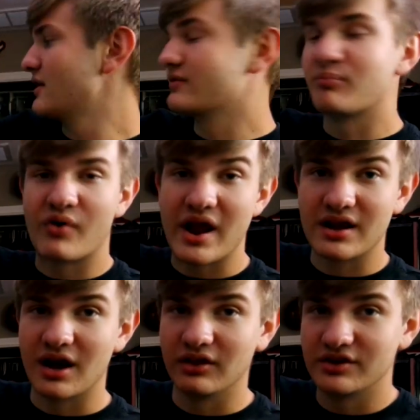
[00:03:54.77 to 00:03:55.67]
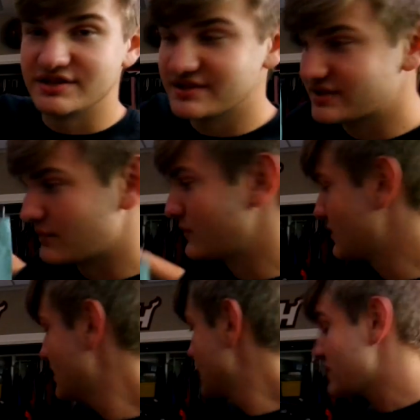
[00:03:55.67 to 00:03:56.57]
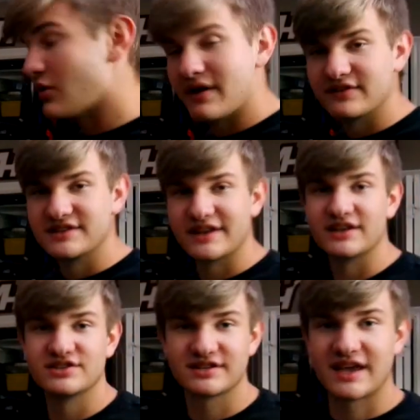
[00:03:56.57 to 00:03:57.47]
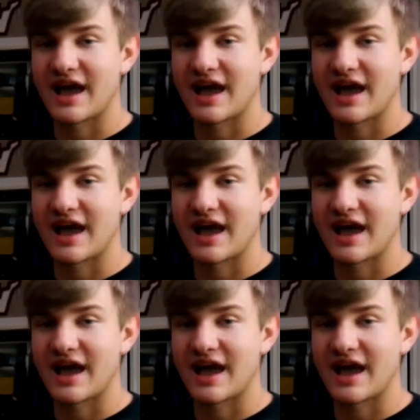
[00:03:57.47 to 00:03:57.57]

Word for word: other bright colors in summer. You don't have to stick to just